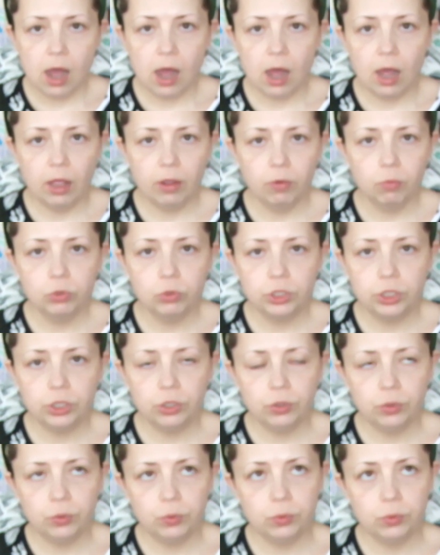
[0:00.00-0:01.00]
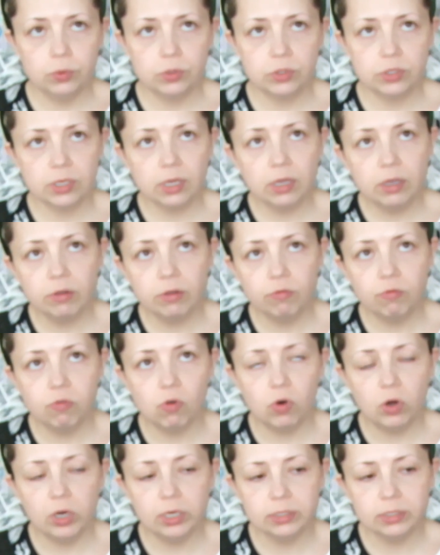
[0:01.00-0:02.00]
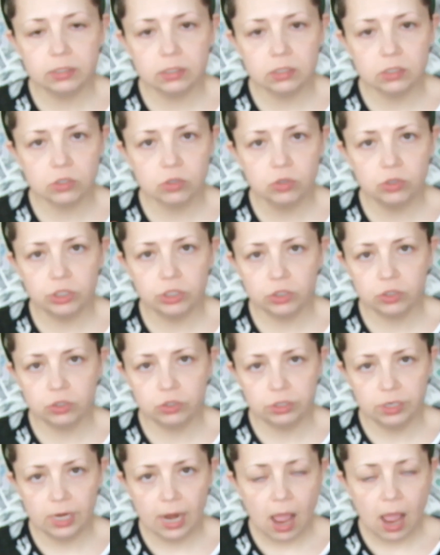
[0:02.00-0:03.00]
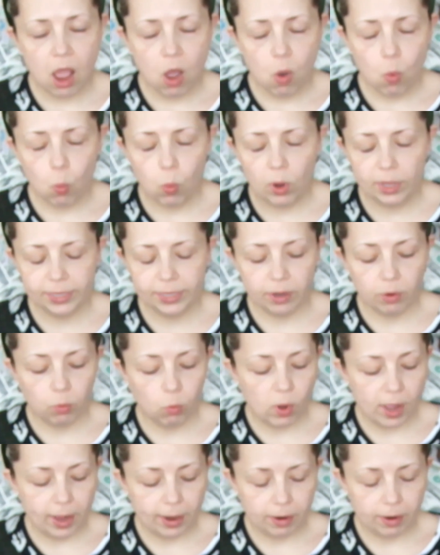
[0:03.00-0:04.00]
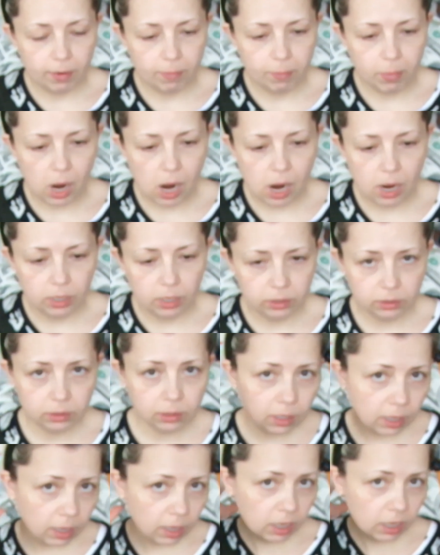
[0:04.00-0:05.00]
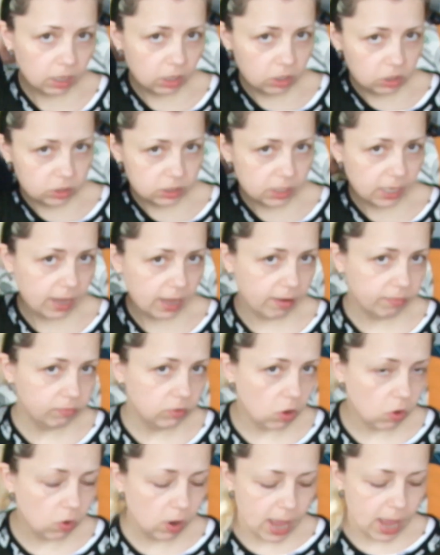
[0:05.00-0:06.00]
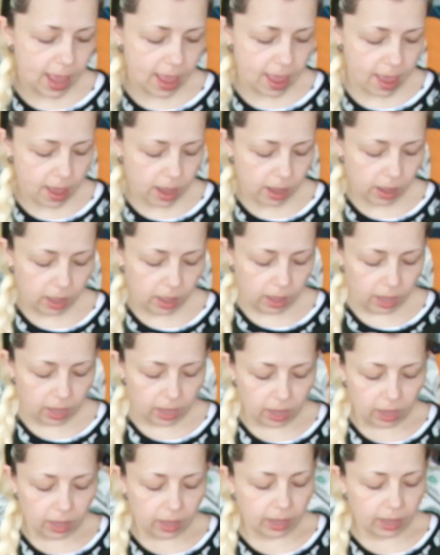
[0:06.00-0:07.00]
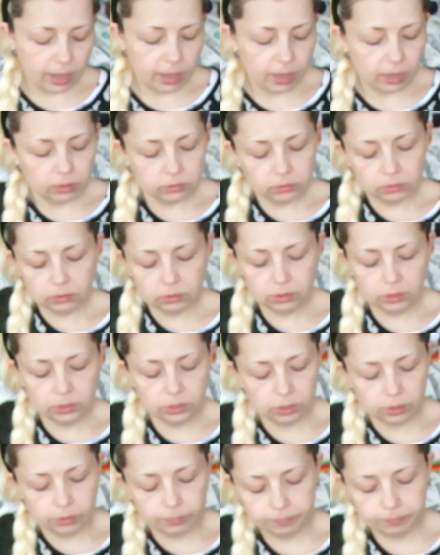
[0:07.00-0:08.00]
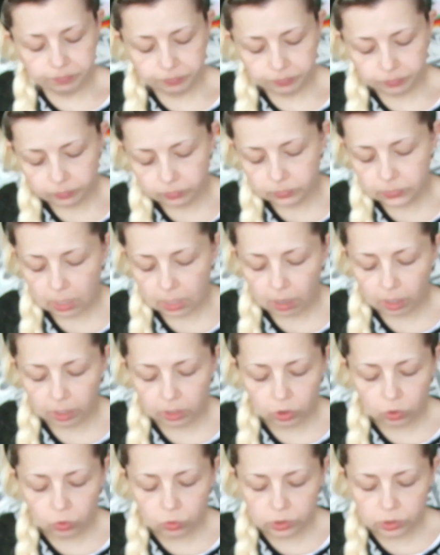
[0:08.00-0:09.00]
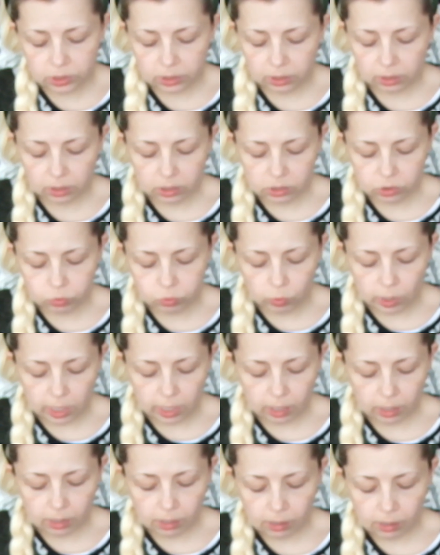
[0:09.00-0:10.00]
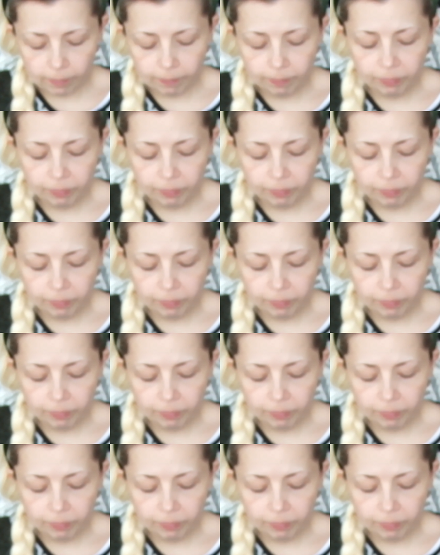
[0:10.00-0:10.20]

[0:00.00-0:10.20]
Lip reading: I would use, for instance, not just when I wear a bun, because I have long hair, and I use it as well